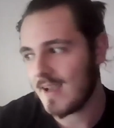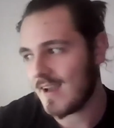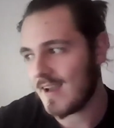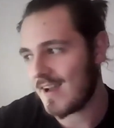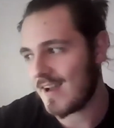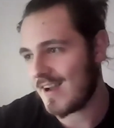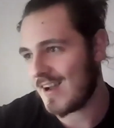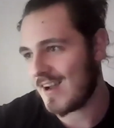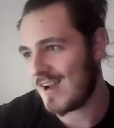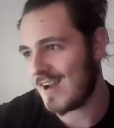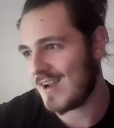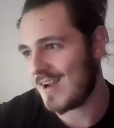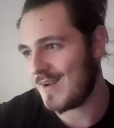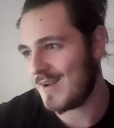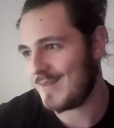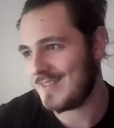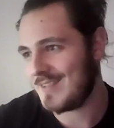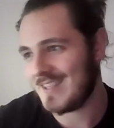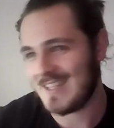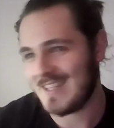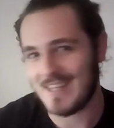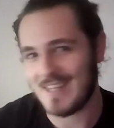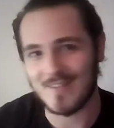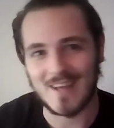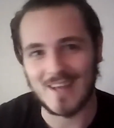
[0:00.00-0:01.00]

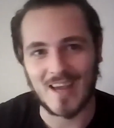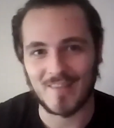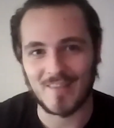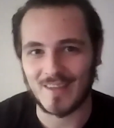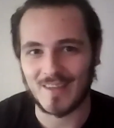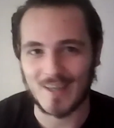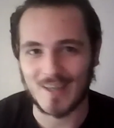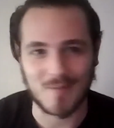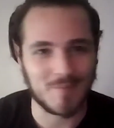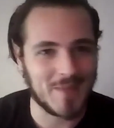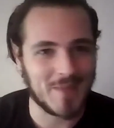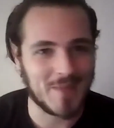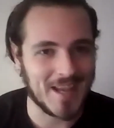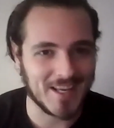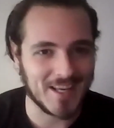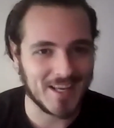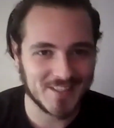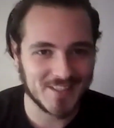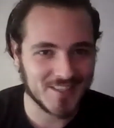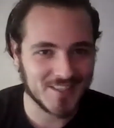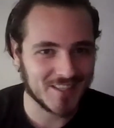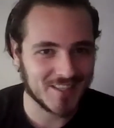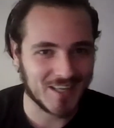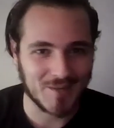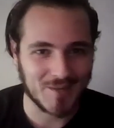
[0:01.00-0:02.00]
Didn't even have like a
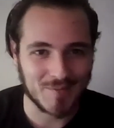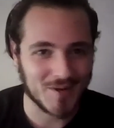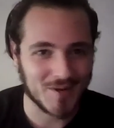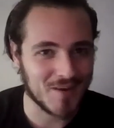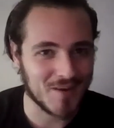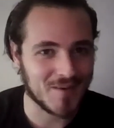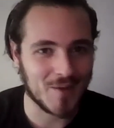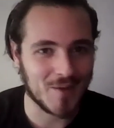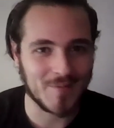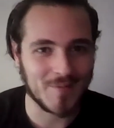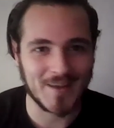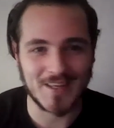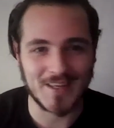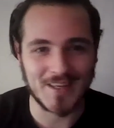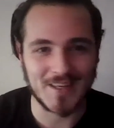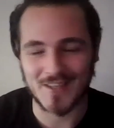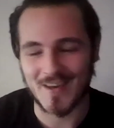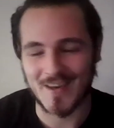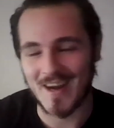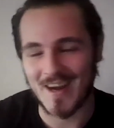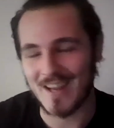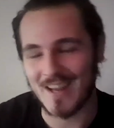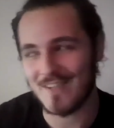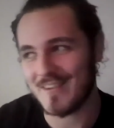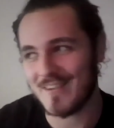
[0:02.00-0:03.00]
picture, like a profile picture
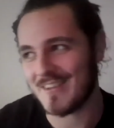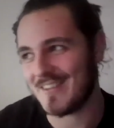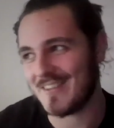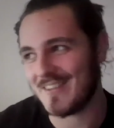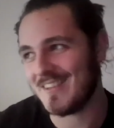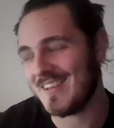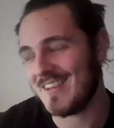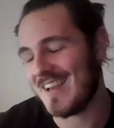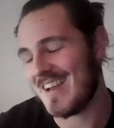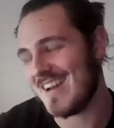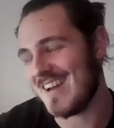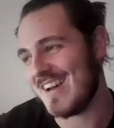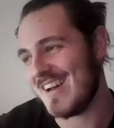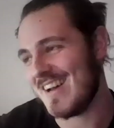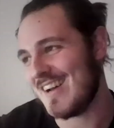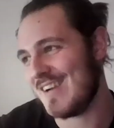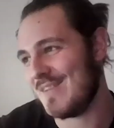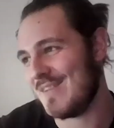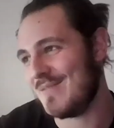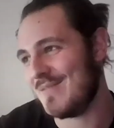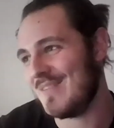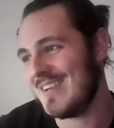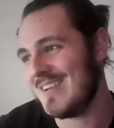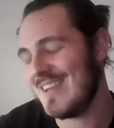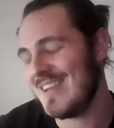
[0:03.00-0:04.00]
or anything.
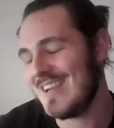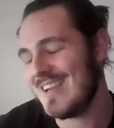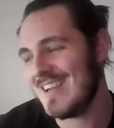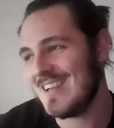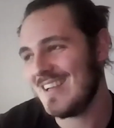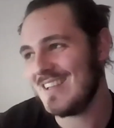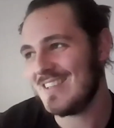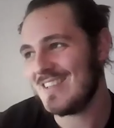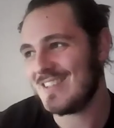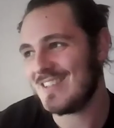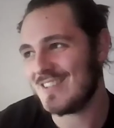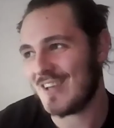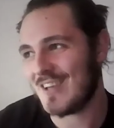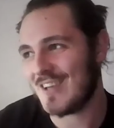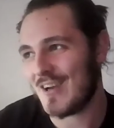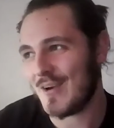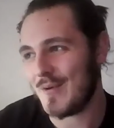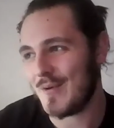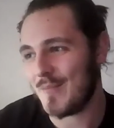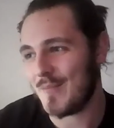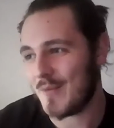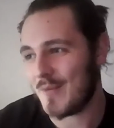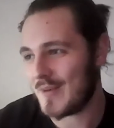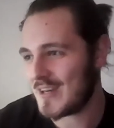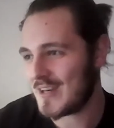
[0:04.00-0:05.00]

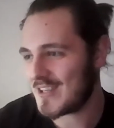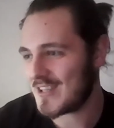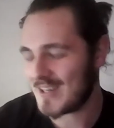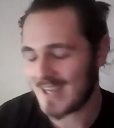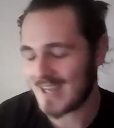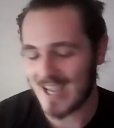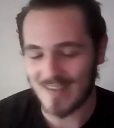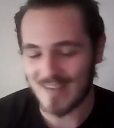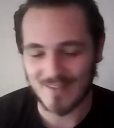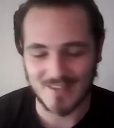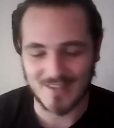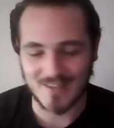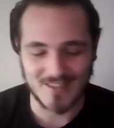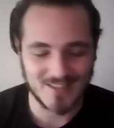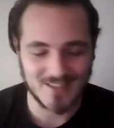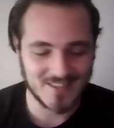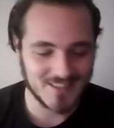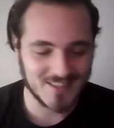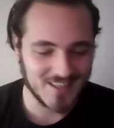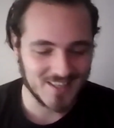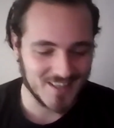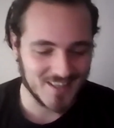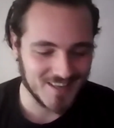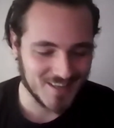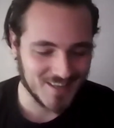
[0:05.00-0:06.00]
So Marisha gave
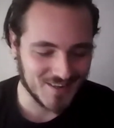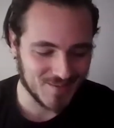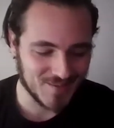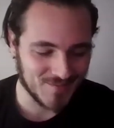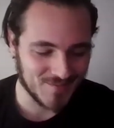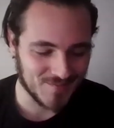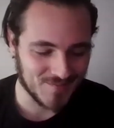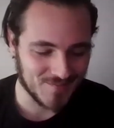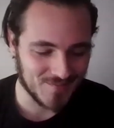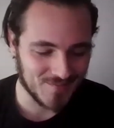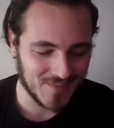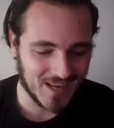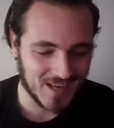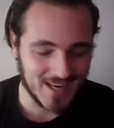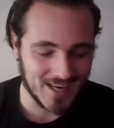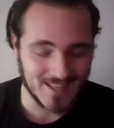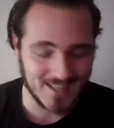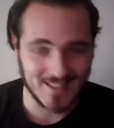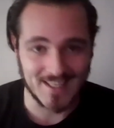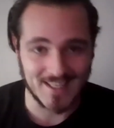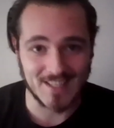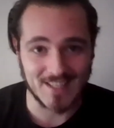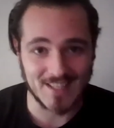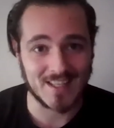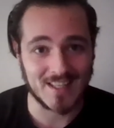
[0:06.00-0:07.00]
us
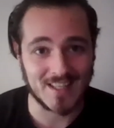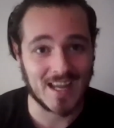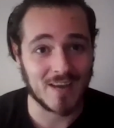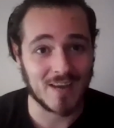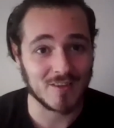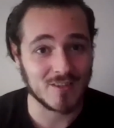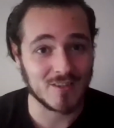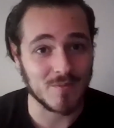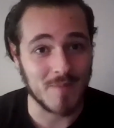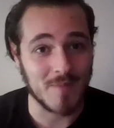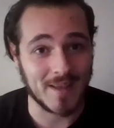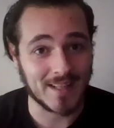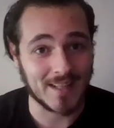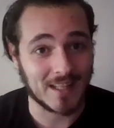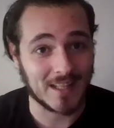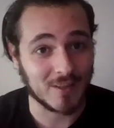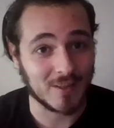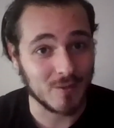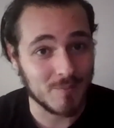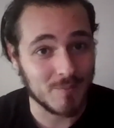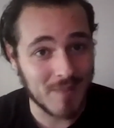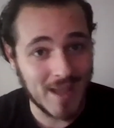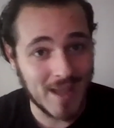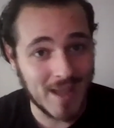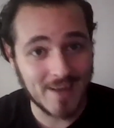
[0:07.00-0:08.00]
ideas on how to make that
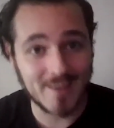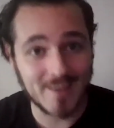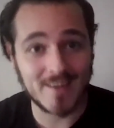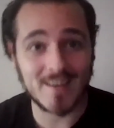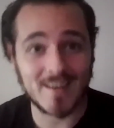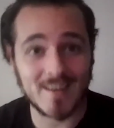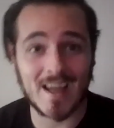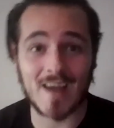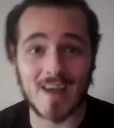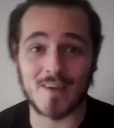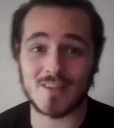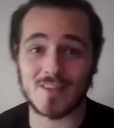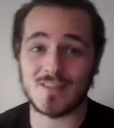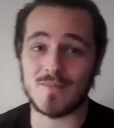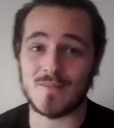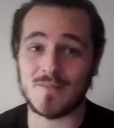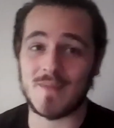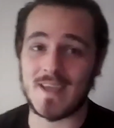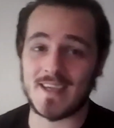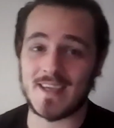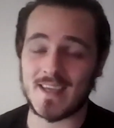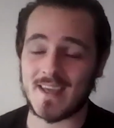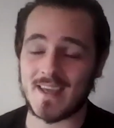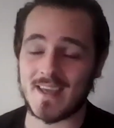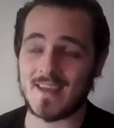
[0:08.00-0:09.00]
look better, how to
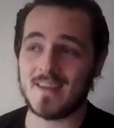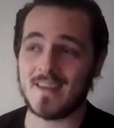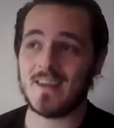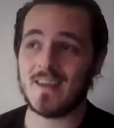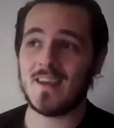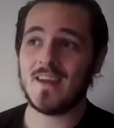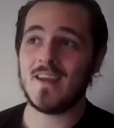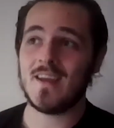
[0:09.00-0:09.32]
make it